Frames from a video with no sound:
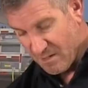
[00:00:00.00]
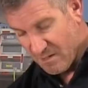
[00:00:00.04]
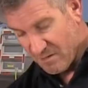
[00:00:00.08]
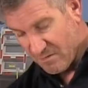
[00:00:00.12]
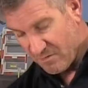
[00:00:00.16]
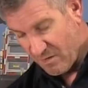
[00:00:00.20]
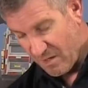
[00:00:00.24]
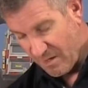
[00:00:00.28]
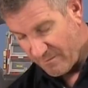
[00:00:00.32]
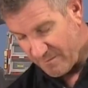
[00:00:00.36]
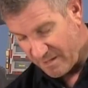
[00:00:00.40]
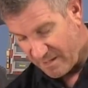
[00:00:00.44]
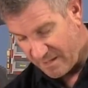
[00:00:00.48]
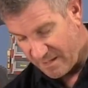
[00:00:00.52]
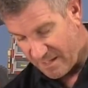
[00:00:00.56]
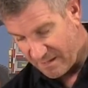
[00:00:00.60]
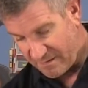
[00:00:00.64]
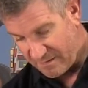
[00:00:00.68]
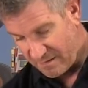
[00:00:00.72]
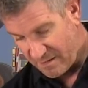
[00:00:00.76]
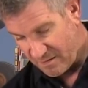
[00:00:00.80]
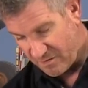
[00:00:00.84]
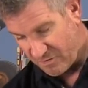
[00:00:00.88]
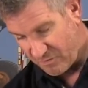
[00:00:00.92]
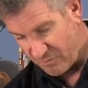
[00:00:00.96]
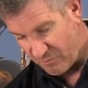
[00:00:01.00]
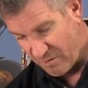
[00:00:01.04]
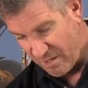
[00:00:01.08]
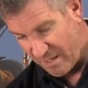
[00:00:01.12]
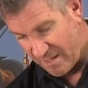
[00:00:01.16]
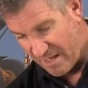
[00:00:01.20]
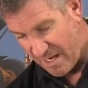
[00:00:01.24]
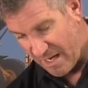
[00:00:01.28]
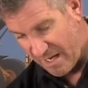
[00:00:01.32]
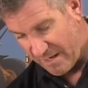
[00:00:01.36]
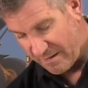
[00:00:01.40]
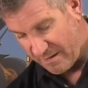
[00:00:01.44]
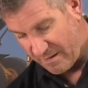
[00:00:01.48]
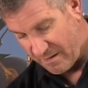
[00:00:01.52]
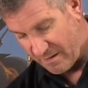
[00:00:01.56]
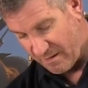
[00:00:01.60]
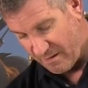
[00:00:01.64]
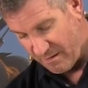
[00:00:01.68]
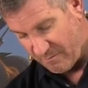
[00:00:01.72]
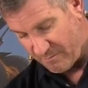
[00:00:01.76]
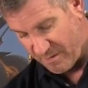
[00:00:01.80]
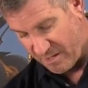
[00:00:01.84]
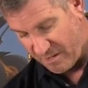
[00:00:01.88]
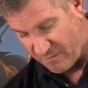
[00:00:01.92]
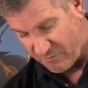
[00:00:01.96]
So I'm going to get this right out of
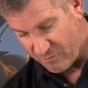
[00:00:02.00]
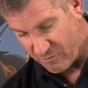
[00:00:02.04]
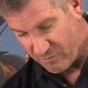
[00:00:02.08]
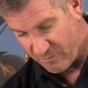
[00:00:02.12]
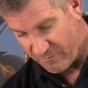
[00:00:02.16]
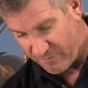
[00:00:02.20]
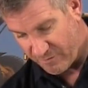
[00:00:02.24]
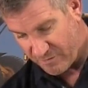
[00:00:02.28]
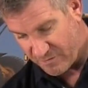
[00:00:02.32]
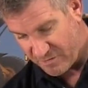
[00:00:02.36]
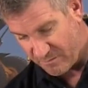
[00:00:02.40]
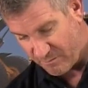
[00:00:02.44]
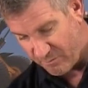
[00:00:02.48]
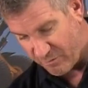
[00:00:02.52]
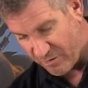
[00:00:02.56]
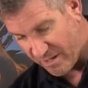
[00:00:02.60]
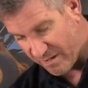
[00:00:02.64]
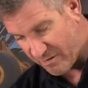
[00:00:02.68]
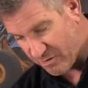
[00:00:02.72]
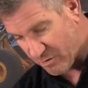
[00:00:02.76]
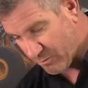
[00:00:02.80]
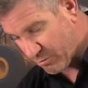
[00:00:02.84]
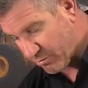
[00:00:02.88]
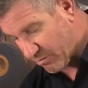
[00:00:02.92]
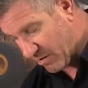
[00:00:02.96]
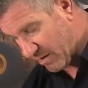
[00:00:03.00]
here to make room for some brand new